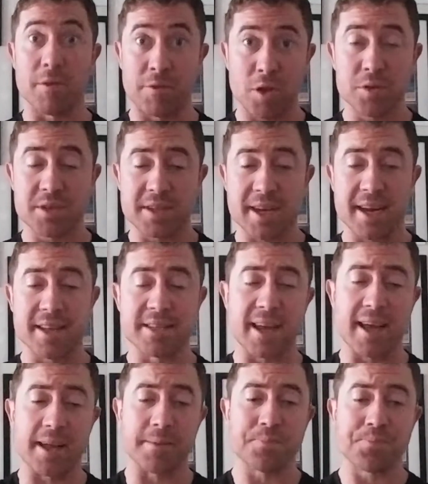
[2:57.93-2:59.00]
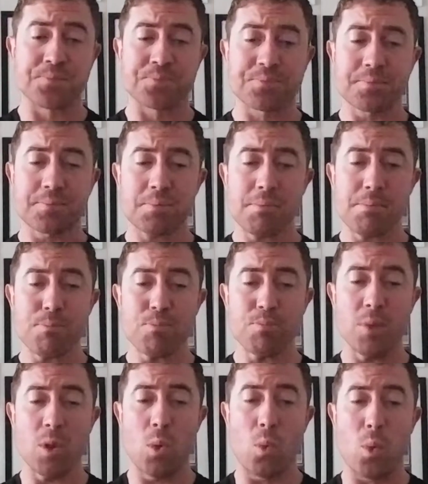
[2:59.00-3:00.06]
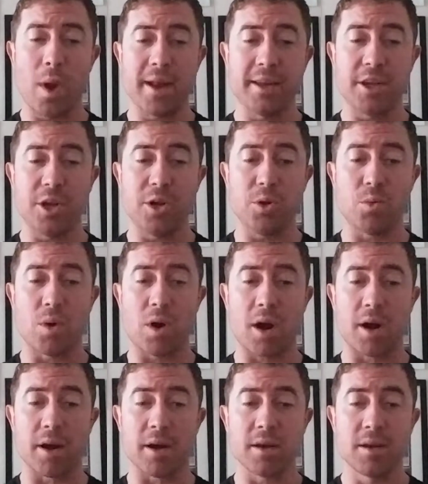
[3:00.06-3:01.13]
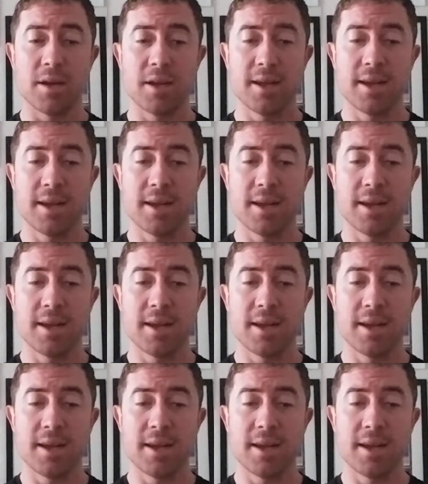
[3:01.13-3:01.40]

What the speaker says: flow state is that when you are